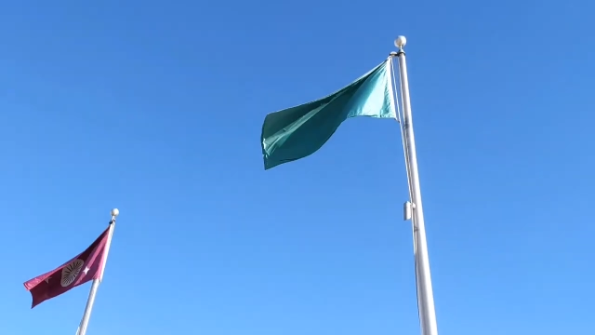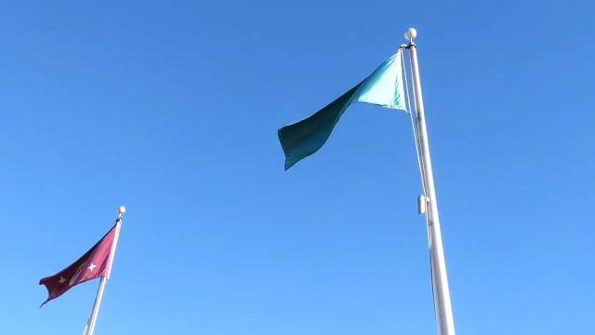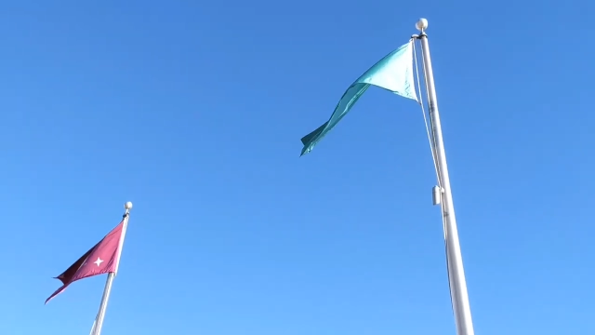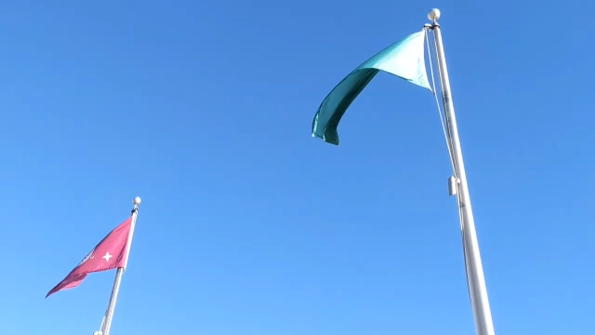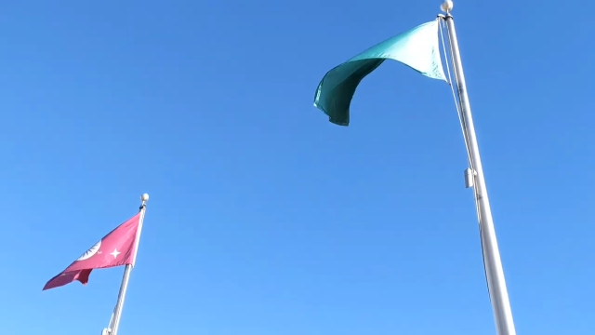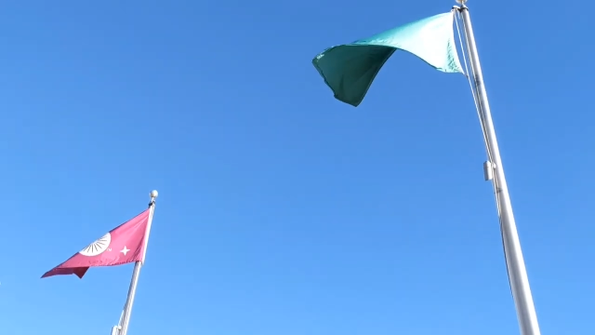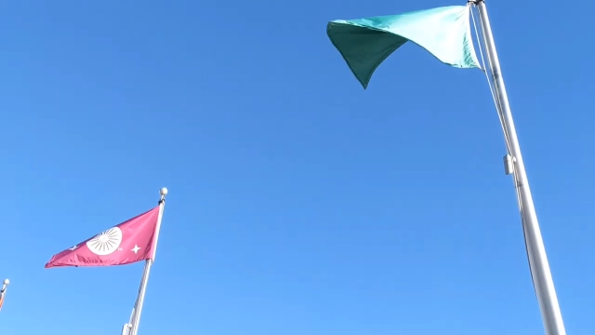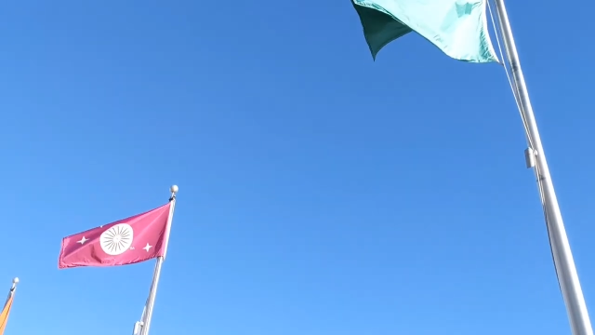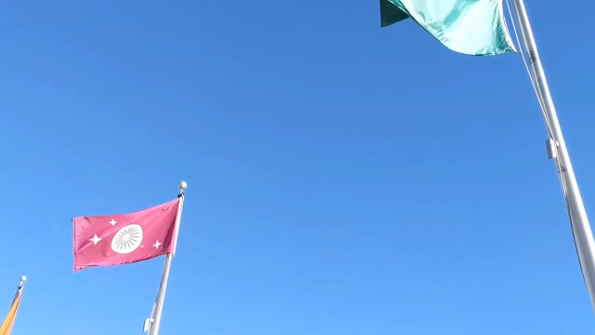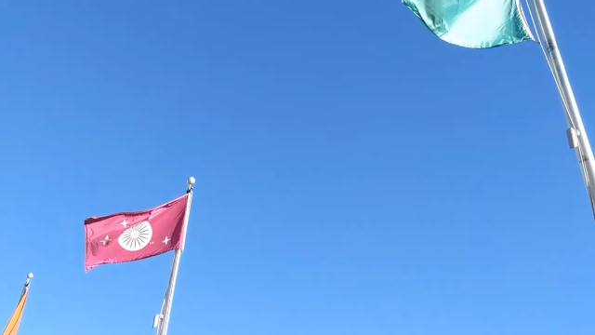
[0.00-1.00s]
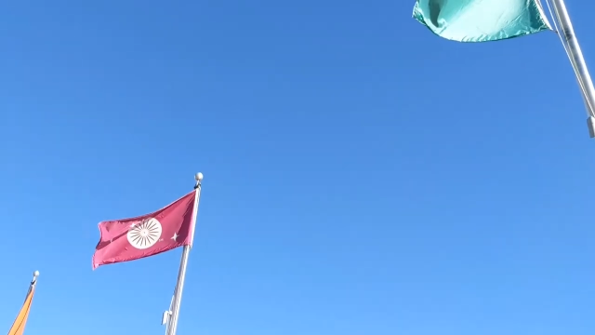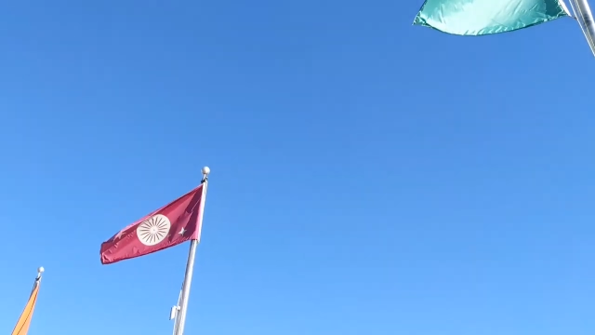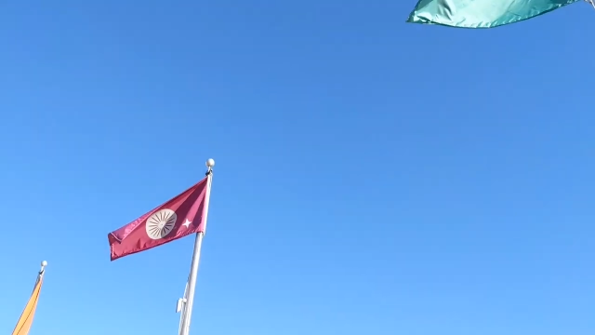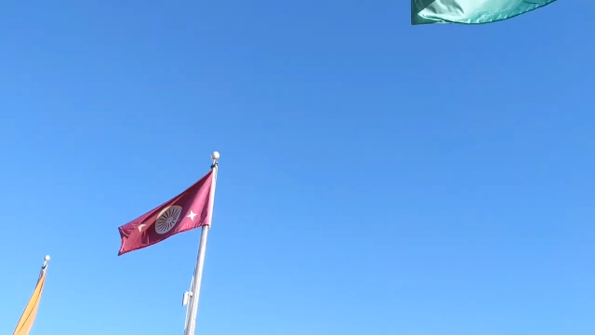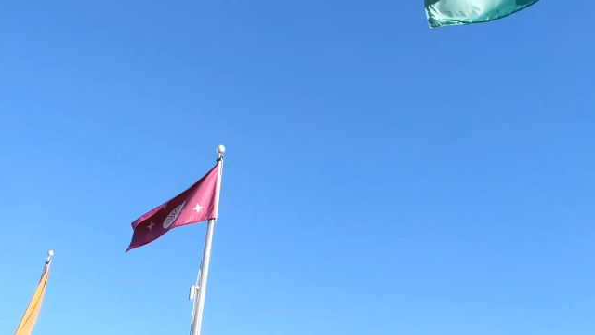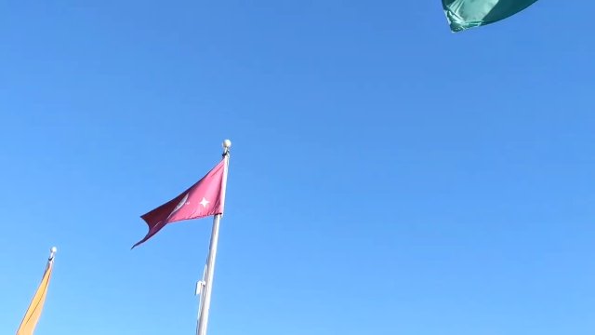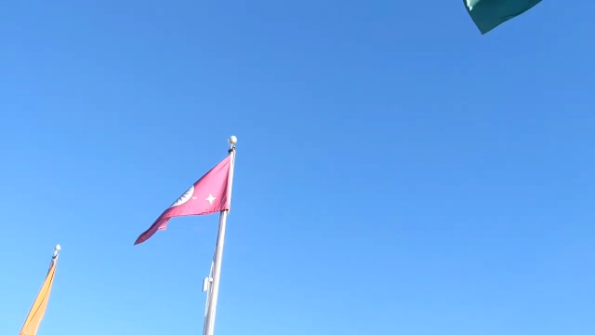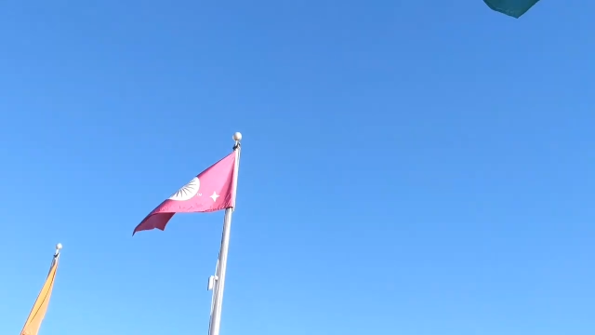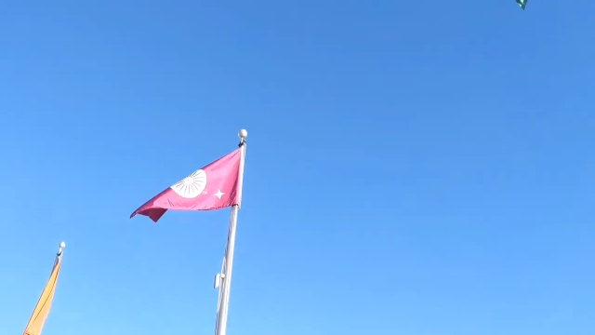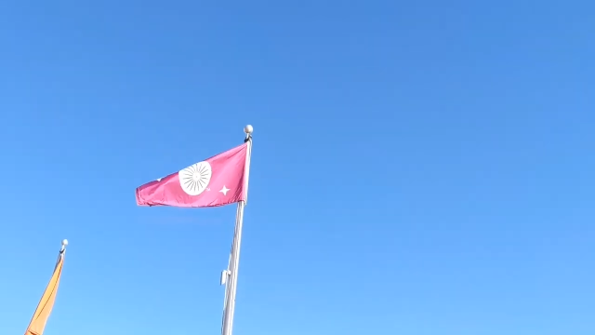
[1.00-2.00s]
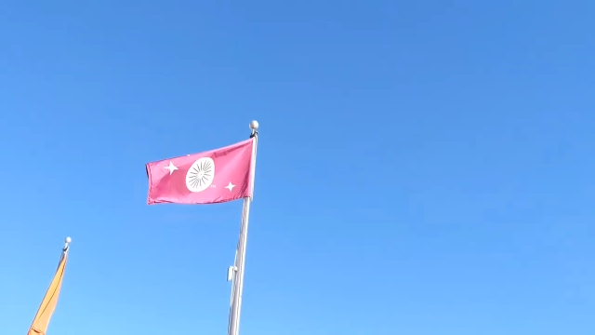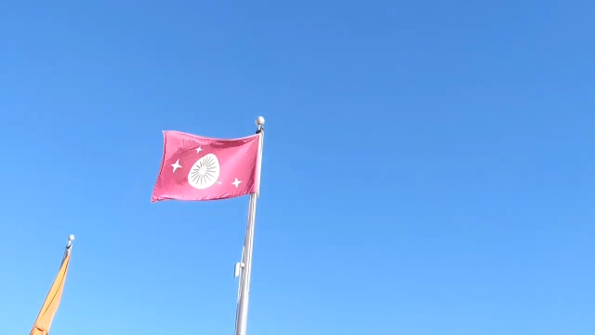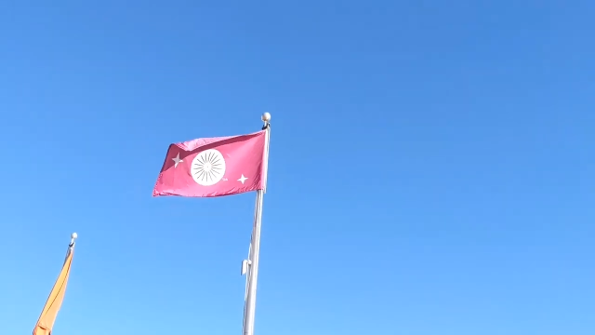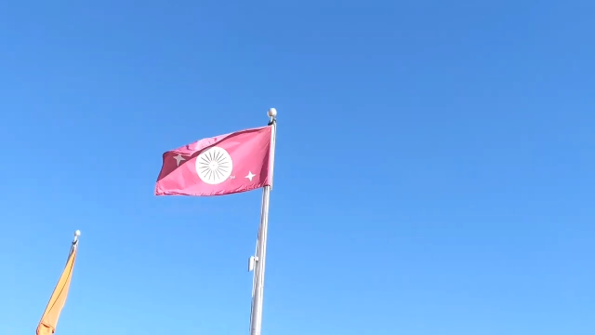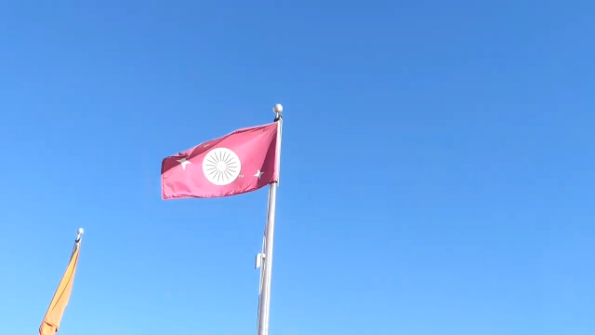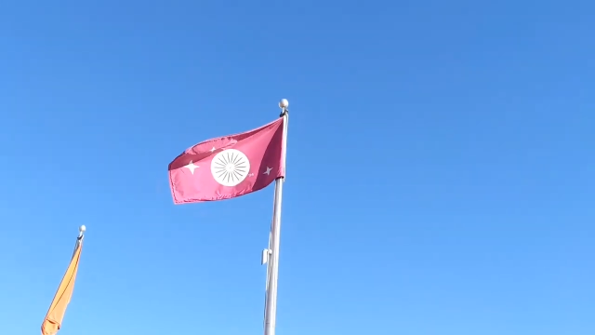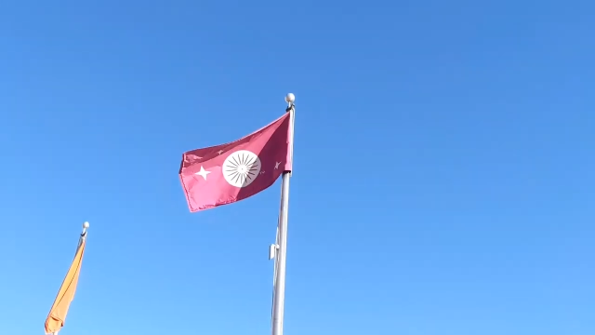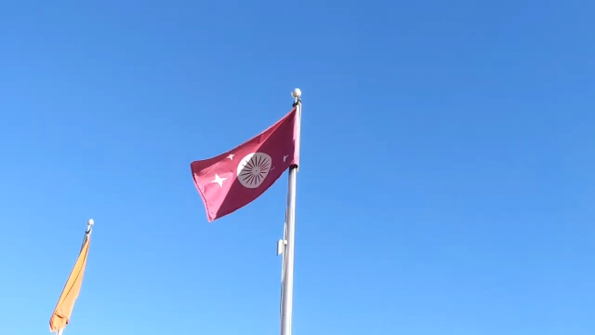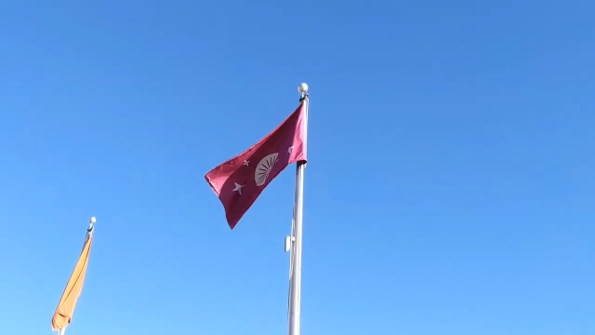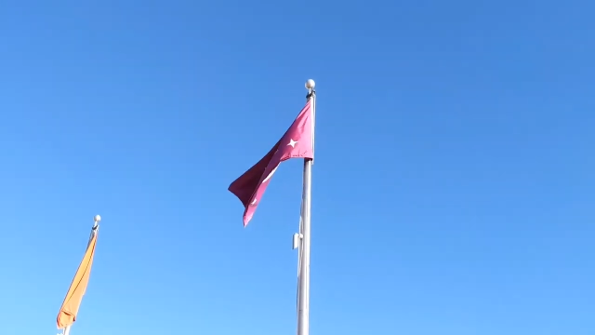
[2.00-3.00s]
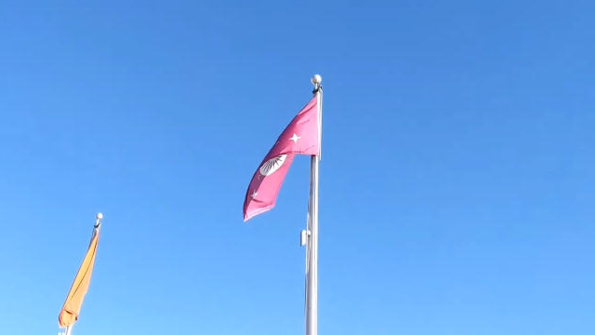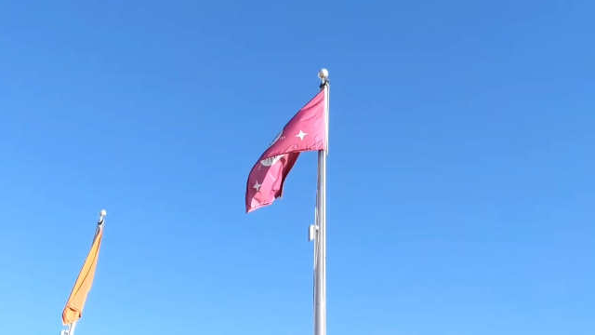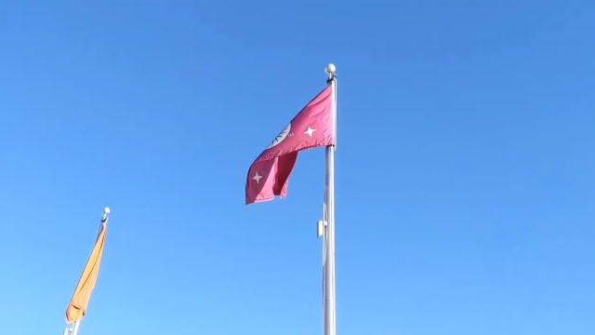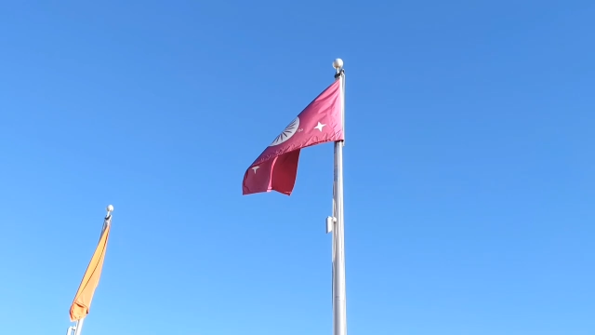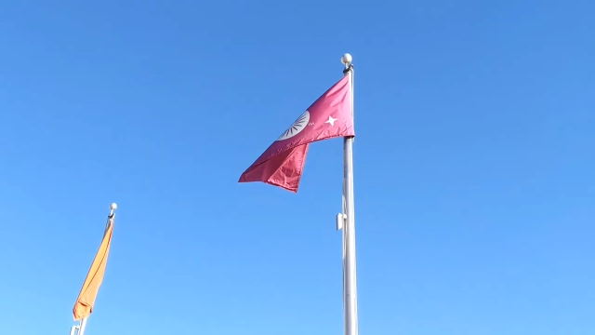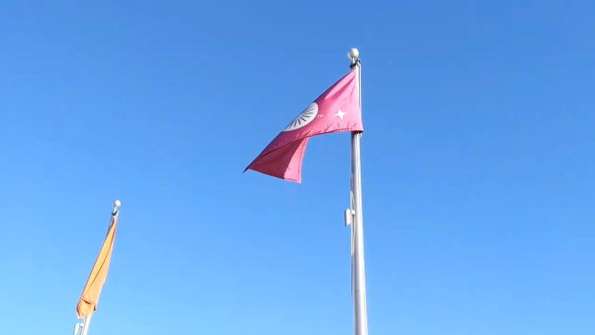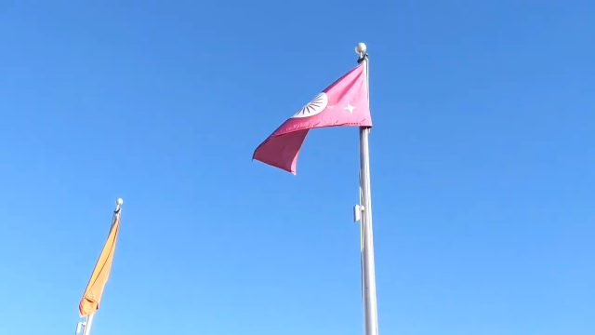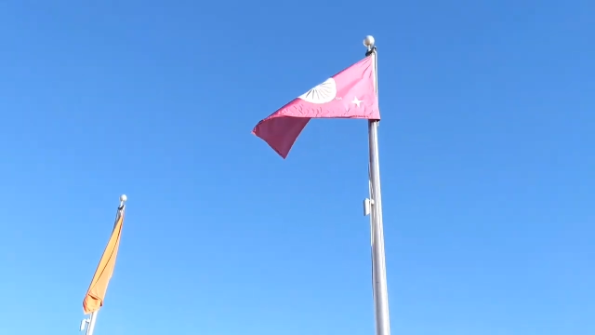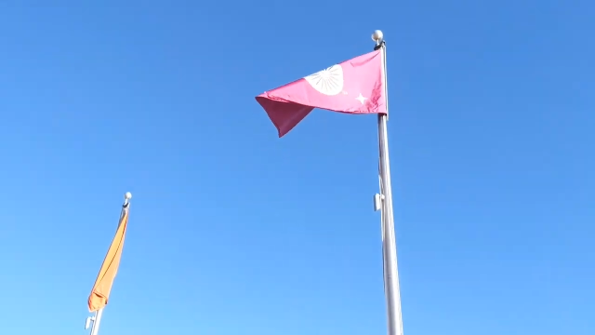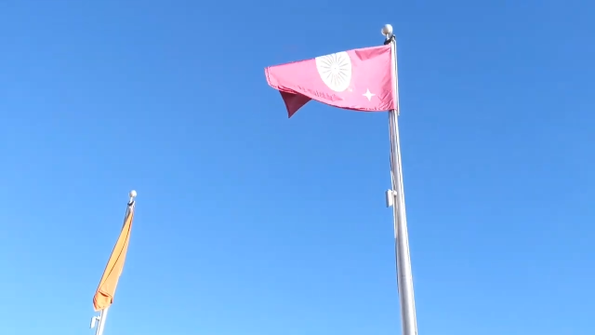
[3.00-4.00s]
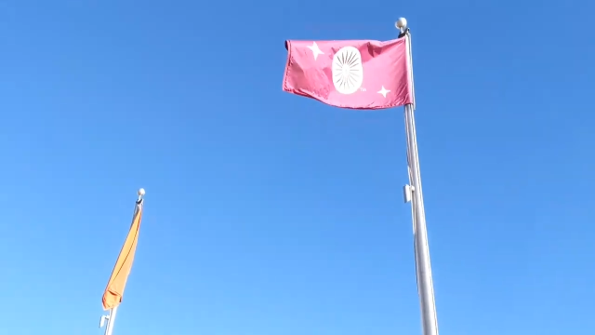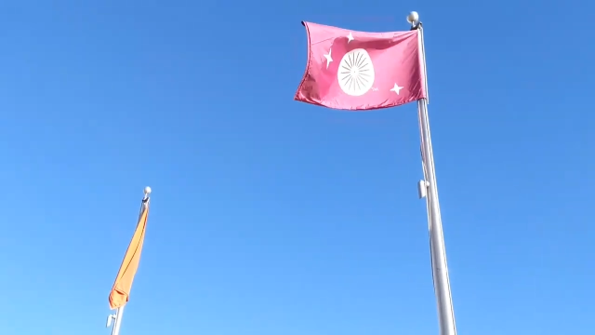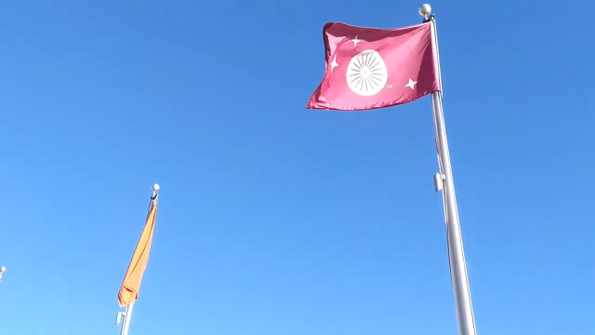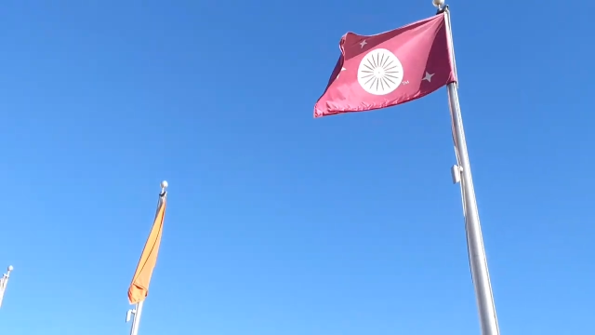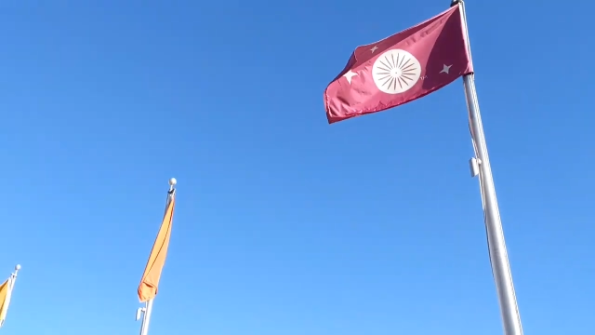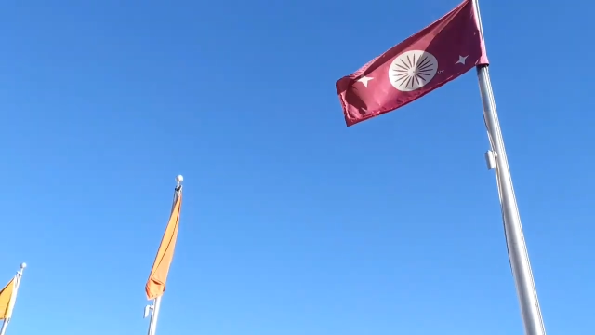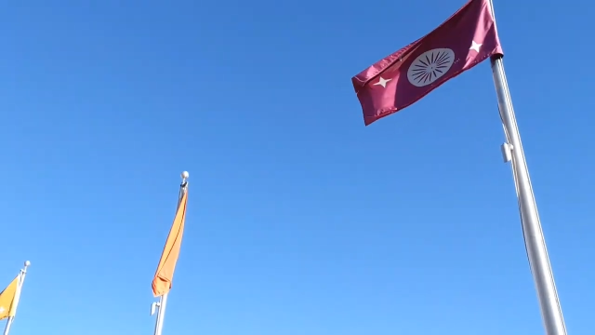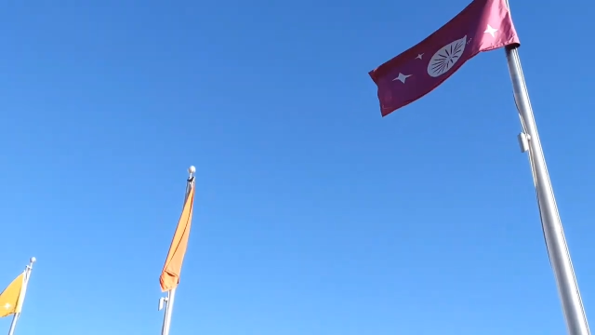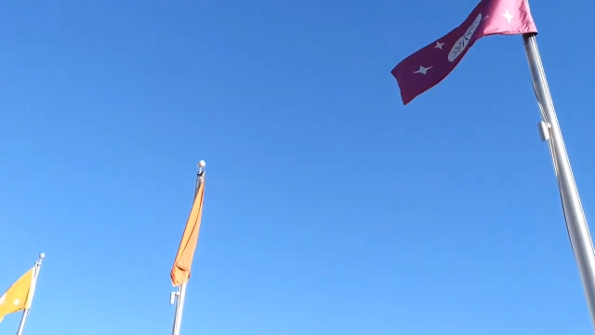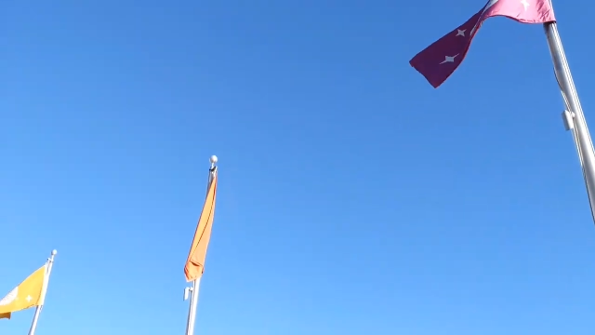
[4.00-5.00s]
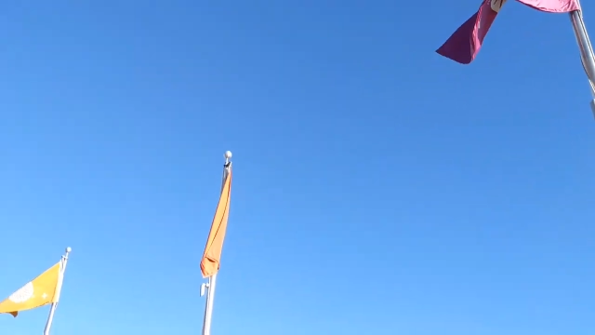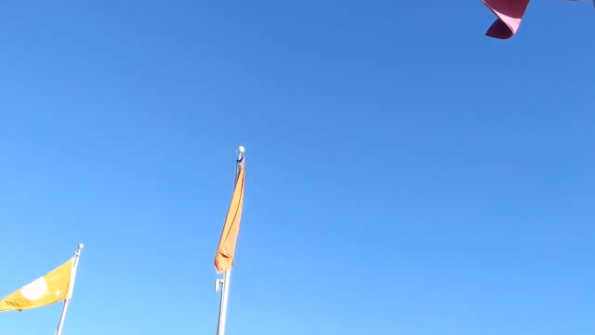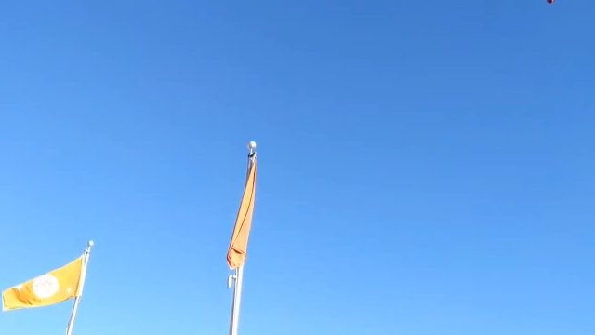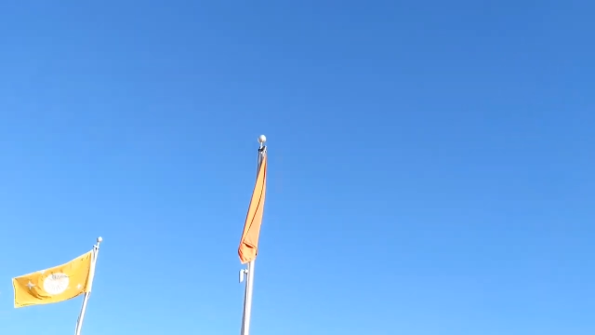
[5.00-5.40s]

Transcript: (no speaker visible)